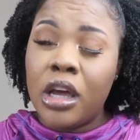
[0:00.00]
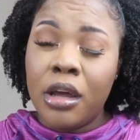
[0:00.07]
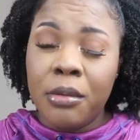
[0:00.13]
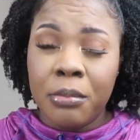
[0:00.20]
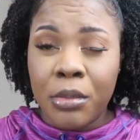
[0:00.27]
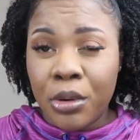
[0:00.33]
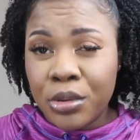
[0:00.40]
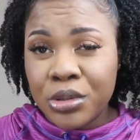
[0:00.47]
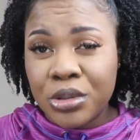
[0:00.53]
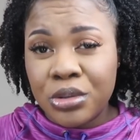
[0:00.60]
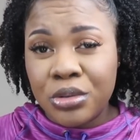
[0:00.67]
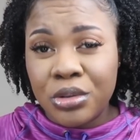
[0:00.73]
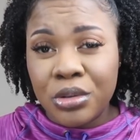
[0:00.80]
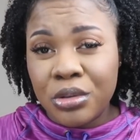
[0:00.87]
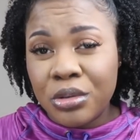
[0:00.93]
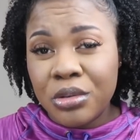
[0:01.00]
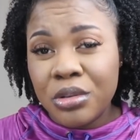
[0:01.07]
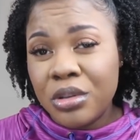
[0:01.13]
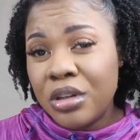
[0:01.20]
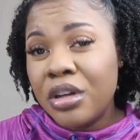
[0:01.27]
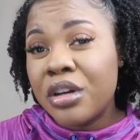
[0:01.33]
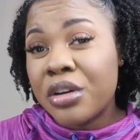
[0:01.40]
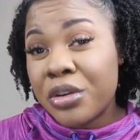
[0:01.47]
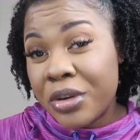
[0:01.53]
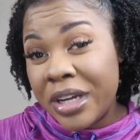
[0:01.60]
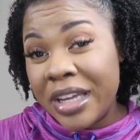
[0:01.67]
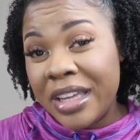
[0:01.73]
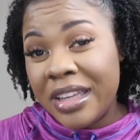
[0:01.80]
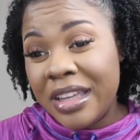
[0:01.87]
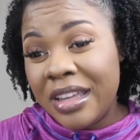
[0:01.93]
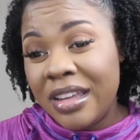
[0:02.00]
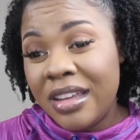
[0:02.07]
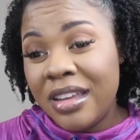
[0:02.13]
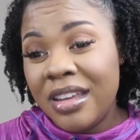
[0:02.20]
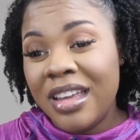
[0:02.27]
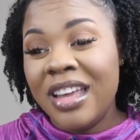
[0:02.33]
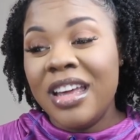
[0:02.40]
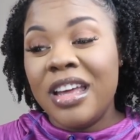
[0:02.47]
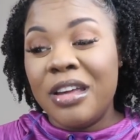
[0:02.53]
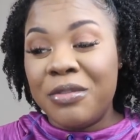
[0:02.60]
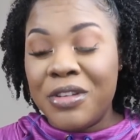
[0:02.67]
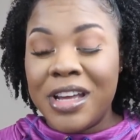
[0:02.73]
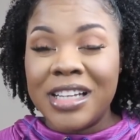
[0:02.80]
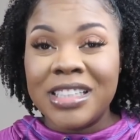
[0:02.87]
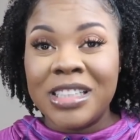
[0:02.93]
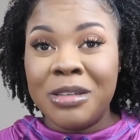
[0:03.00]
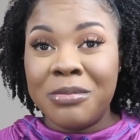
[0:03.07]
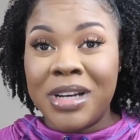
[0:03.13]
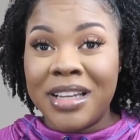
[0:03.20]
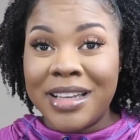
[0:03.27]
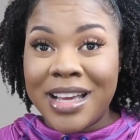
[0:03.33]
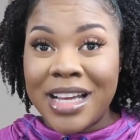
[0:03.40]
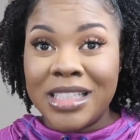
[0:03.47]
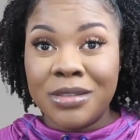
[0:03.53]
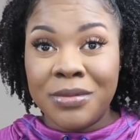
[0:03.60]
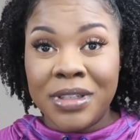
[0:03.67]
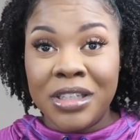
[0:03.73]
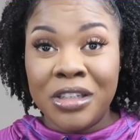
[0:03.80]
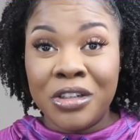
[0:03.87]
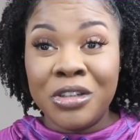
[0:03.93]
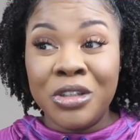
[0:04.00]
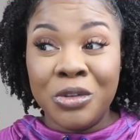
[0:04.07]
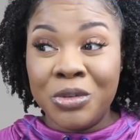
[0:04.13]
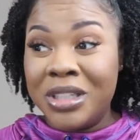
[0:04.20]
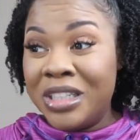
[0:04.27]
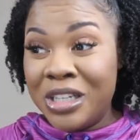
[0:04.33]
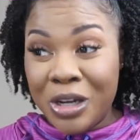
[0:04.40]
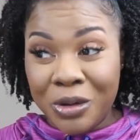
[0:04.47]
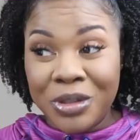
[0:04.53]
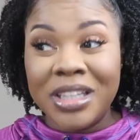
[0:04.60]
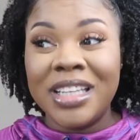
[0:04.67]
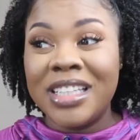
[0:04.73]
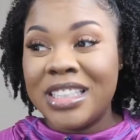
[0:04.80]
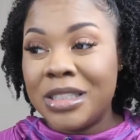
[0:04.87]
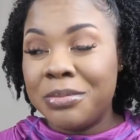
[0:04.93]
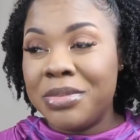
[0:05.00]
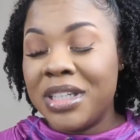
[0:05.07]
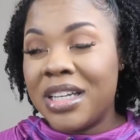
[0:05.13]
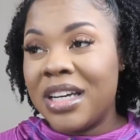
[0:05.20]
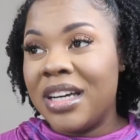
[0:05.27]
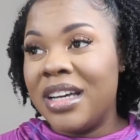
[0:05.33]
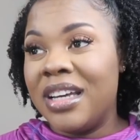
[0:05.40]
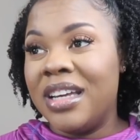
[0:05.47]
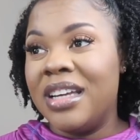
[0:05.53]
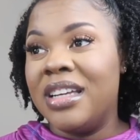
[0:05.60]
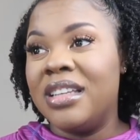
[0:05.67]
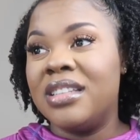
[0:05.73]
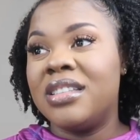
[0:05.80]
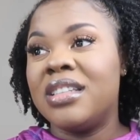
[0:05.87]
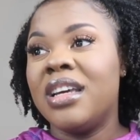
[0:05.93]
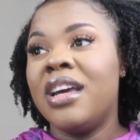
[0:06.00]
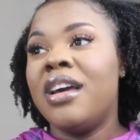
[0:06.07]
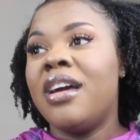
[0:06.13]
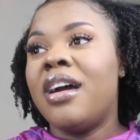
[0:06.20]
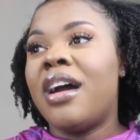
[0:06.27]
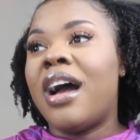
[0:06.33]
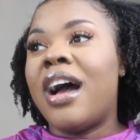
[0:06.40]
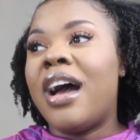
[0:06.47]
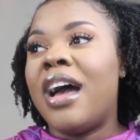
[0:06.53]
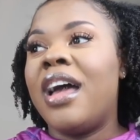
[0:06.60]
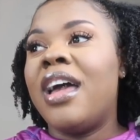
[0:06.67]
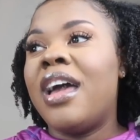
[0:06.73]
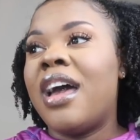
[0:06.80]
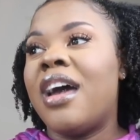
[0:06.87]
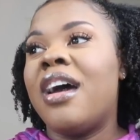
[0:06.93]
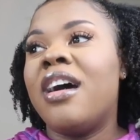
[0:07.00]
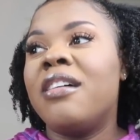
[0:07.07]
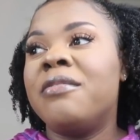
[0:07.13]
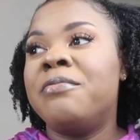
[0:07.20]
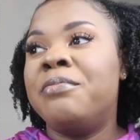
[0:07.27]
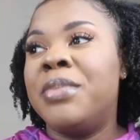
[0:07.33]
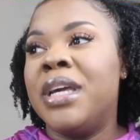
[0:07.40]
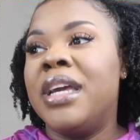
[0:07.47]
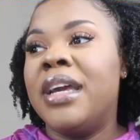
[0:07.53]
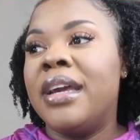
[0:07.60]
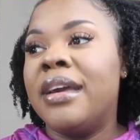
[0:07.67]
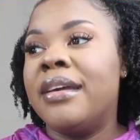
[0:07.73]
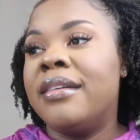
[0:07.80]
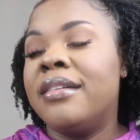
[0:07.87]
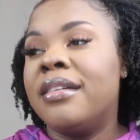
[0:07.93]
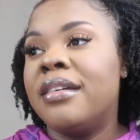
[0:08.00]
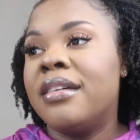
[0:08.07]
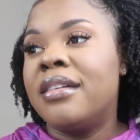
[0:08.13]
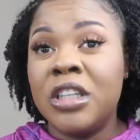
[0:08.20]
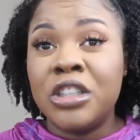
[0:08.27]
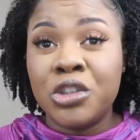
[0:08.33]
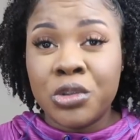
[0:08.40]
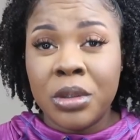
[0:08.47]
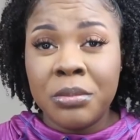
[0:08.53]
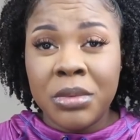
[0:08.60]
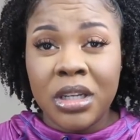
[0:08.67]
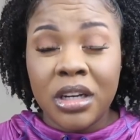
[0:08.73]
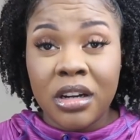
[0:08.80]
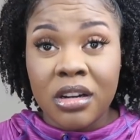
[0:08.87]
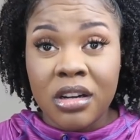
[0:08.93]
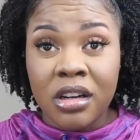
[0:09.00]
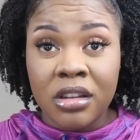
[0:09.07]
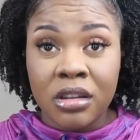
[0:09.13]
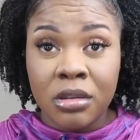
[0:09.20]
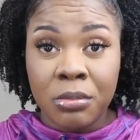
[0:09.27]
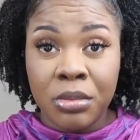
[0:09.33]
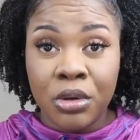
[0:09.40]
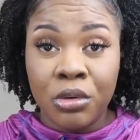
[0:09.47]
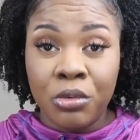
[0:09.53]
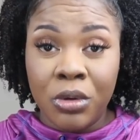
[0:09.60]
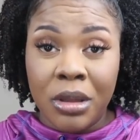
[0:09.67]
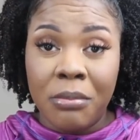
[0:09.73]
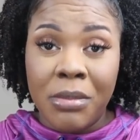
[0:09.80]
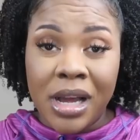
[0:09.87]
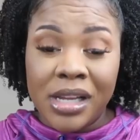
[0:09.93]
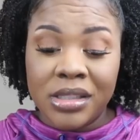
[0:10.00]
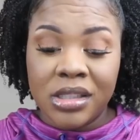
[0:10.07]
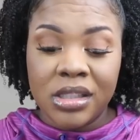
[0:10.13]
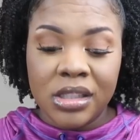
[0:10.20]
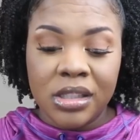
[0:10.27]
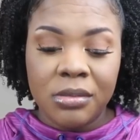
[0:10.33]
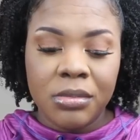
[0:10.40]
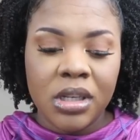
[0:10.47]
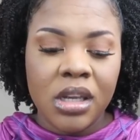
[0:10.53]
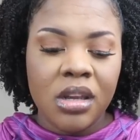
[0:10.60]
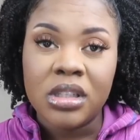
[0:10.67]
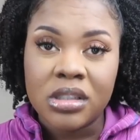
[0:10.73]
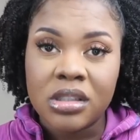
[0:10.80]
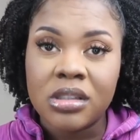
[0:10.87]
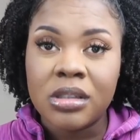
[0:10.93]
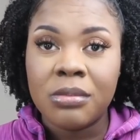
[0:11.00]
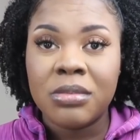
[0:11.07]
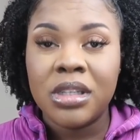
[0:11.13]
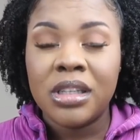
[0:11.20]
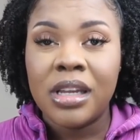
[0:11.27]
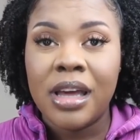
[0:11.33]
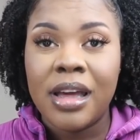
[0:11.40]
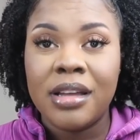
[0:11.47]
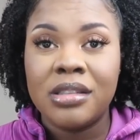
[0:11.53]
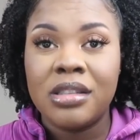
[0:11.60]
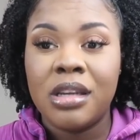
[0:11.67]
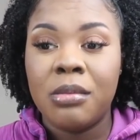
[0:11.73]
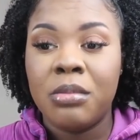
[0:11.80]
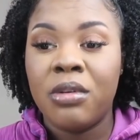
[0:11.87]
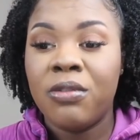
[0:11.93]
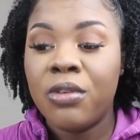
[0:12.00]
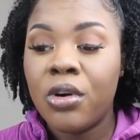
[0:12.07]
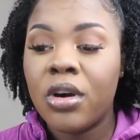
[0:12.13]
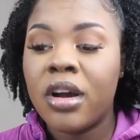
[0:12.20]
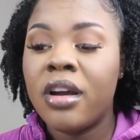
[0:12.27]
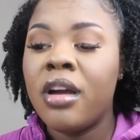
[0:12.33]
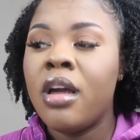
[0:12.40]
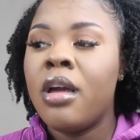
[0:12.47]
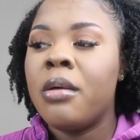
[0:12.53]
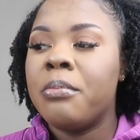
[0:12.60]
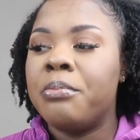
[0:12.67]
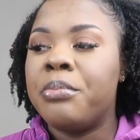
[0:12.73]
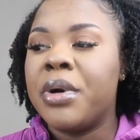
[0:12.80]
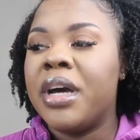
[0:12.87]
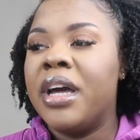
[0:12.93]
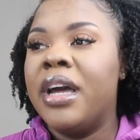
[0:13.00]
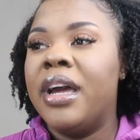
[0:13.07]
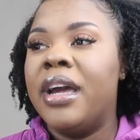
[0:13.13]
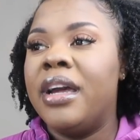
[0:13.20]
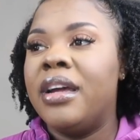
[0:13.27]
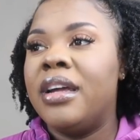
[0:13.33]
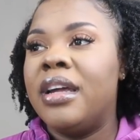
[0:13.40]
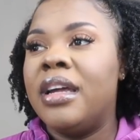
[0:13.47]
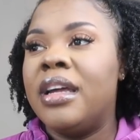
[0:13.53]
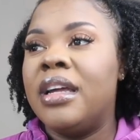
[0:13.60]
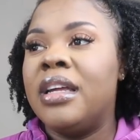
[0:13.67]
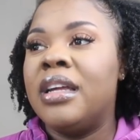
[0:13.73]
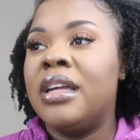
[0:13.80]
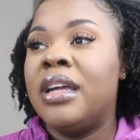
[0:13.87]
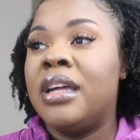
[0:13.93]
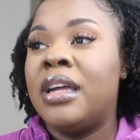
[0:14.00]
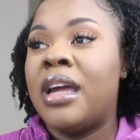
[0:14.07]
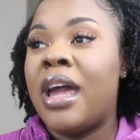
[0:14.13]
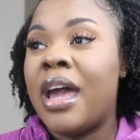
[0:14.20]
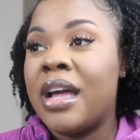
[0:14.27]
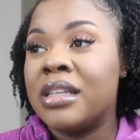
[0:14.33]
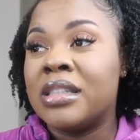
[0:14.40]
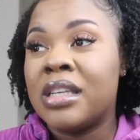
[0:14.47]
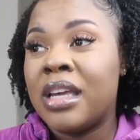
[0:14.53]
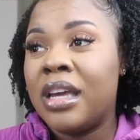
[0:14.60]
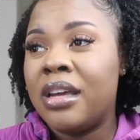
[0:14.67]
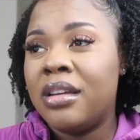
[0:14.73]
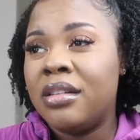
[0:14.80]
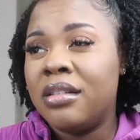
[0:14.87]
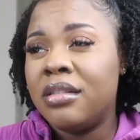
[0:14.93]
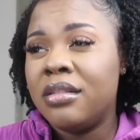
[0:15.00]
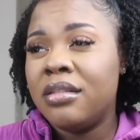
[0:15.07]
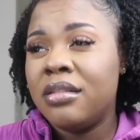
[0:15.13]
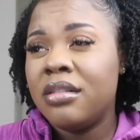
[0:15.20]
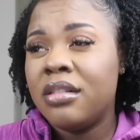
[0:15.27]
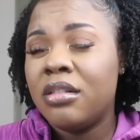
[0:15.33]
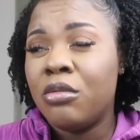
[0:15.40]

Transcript: emotional, cranky. If you have seen my last video, you would know this, because I have been extremely uncomfortable with my sleep. This is something that I said before, but it, it has gotten